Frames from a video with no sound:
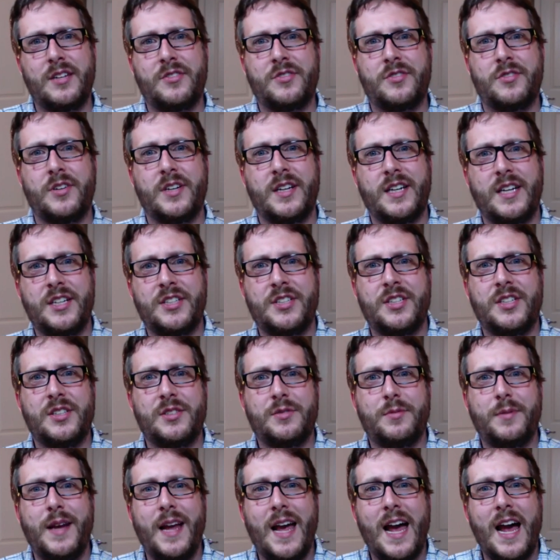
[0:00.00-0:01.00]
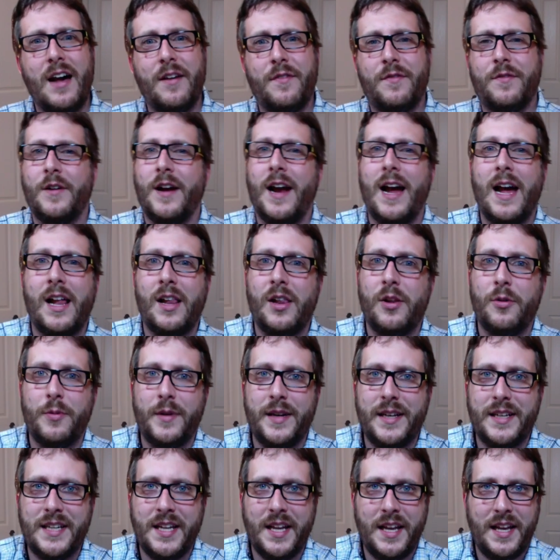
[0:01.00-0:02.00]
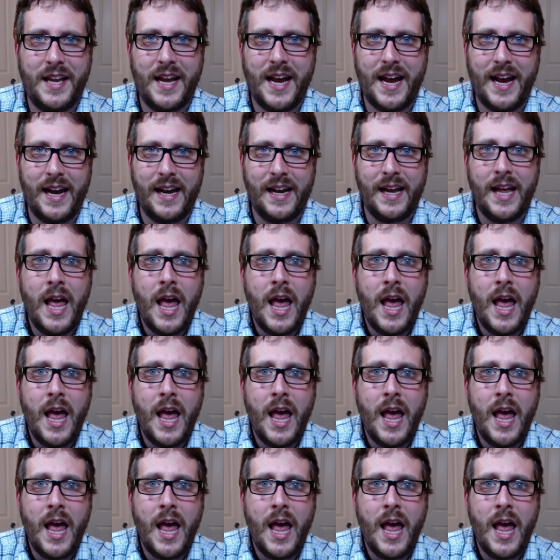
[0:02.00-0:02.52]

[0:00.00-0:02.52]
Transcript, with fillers: traditions we have for Halloween today.